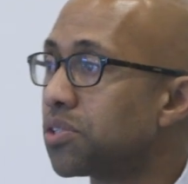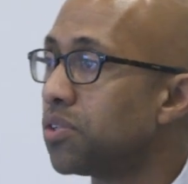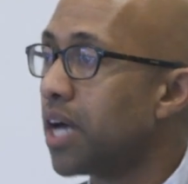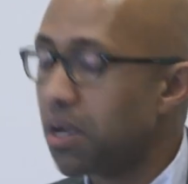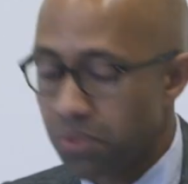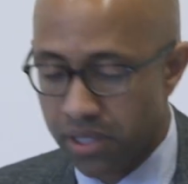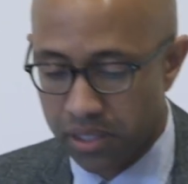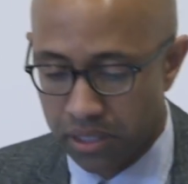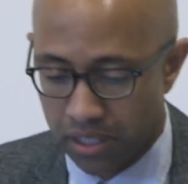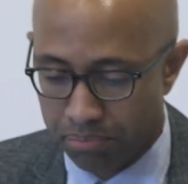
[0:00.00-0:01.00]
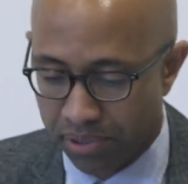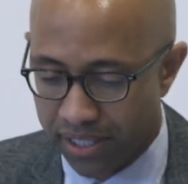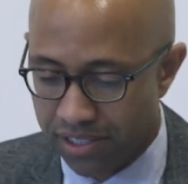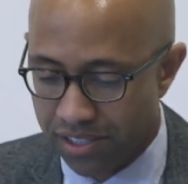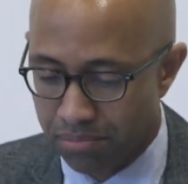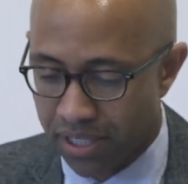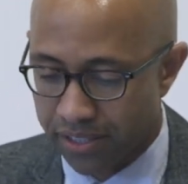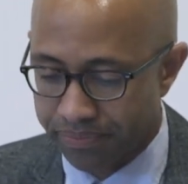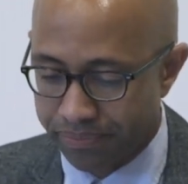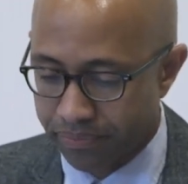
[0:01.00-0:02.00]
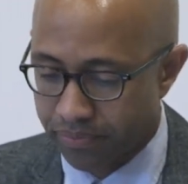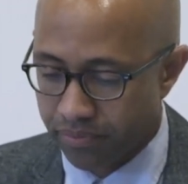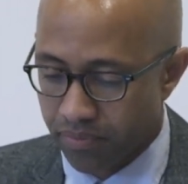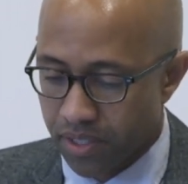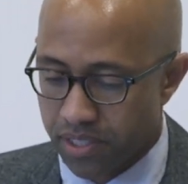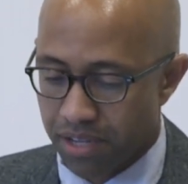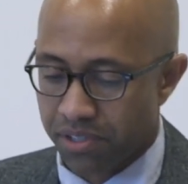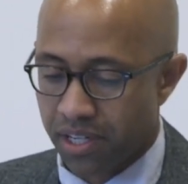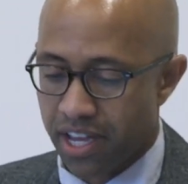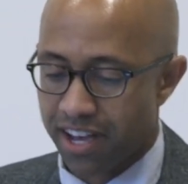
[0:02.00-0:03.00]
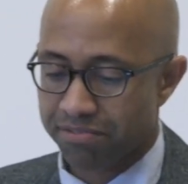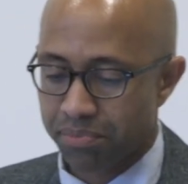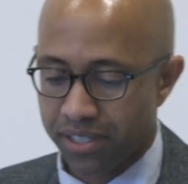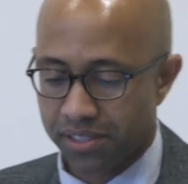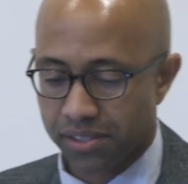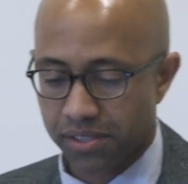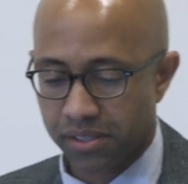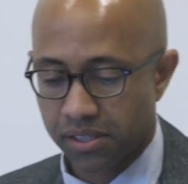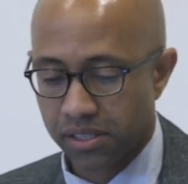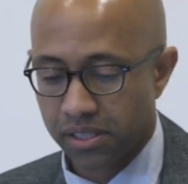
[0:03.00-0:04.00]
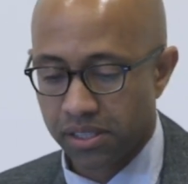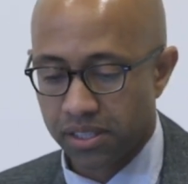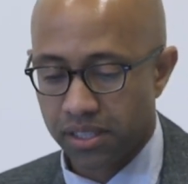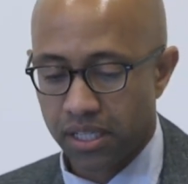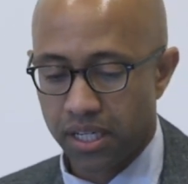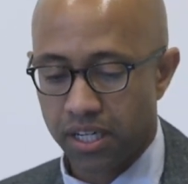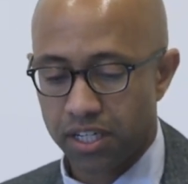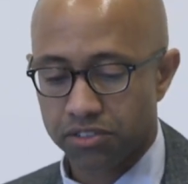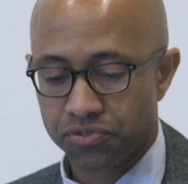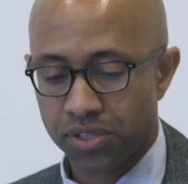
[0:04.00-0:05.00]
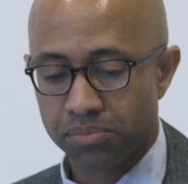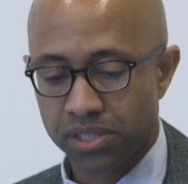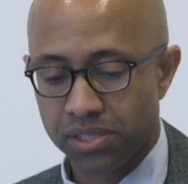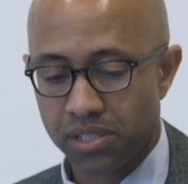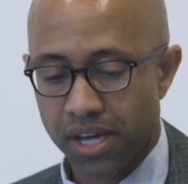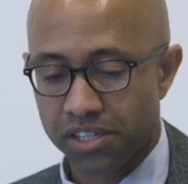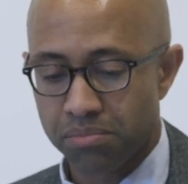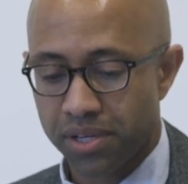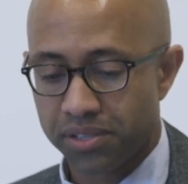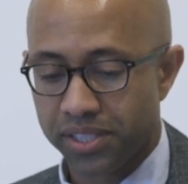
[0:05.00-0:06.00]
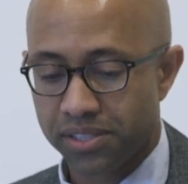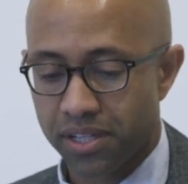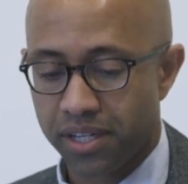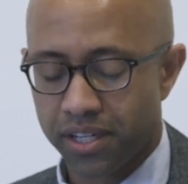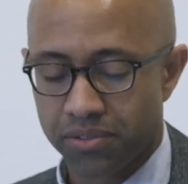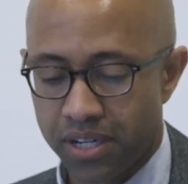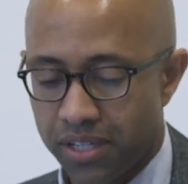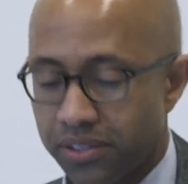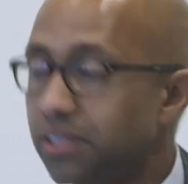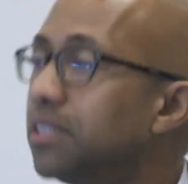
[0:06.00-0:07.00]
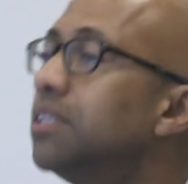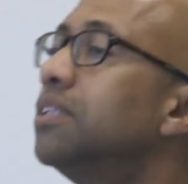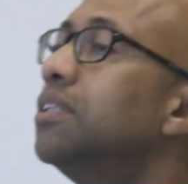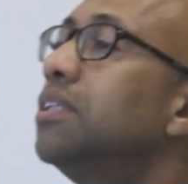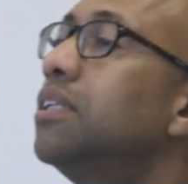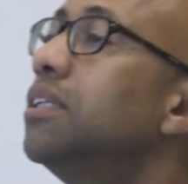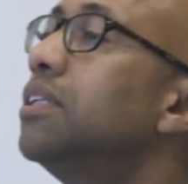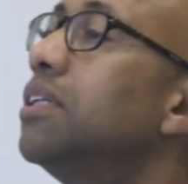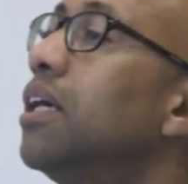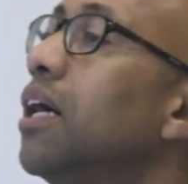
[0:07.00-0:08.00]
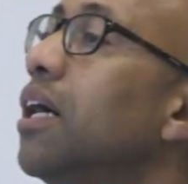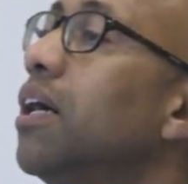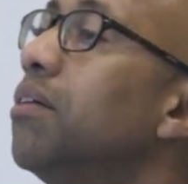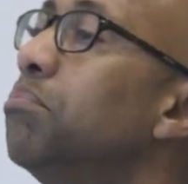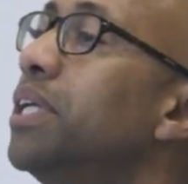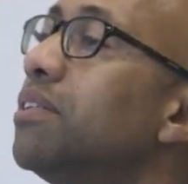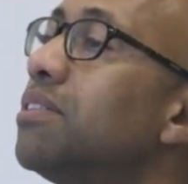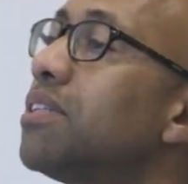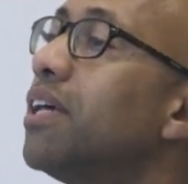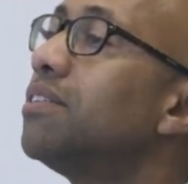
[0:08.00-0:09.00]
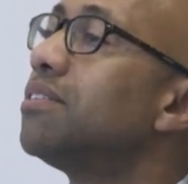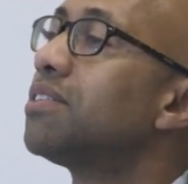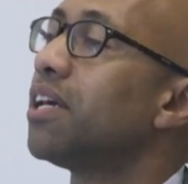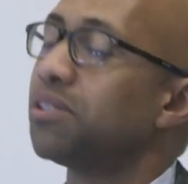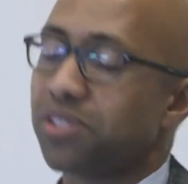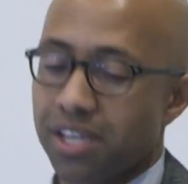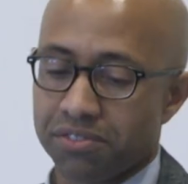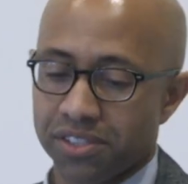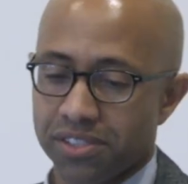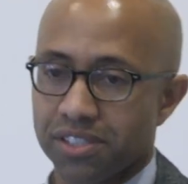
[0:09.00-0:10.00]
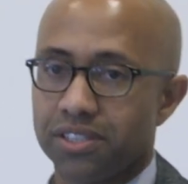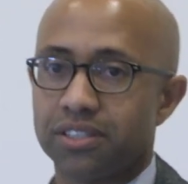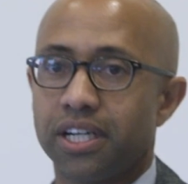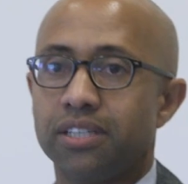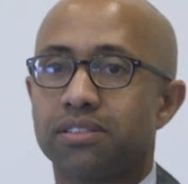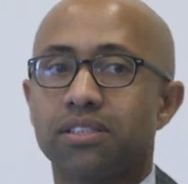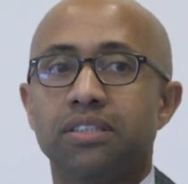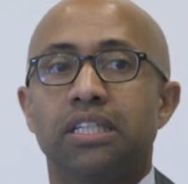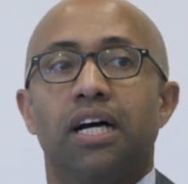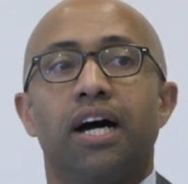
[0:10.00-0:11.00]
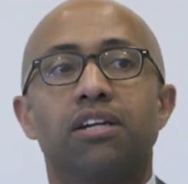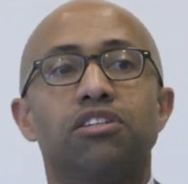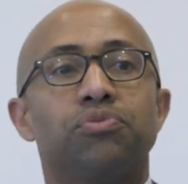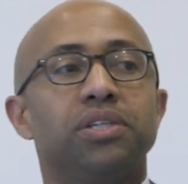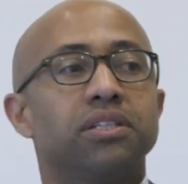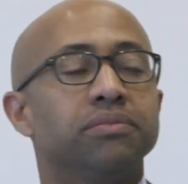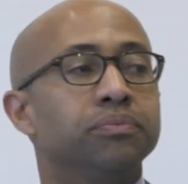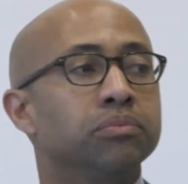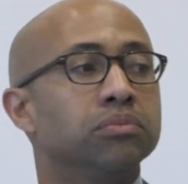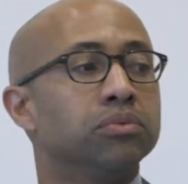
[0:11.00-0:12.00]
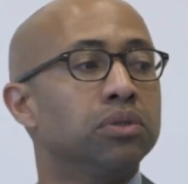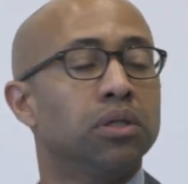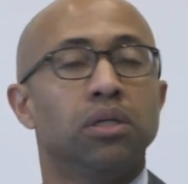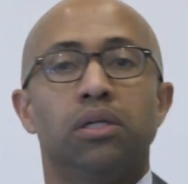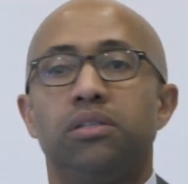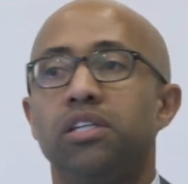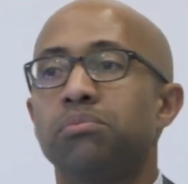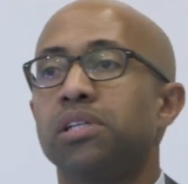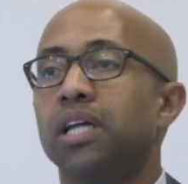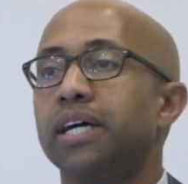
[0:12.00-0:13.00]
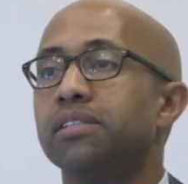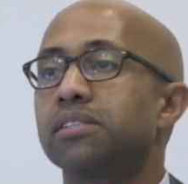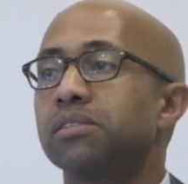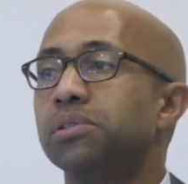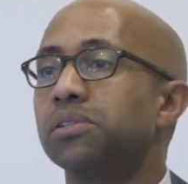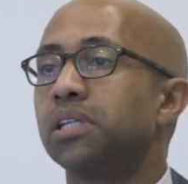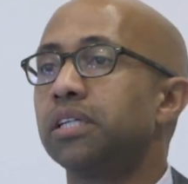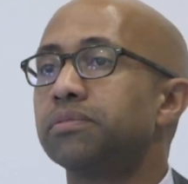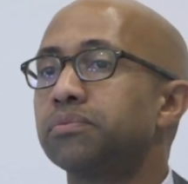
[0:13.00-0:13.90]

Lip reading: So now I want to play just about 7.5 minutes from this documentary, starting at around minute 10:07 or so, all right? So I don't know if we can dim the lights. Can we do that?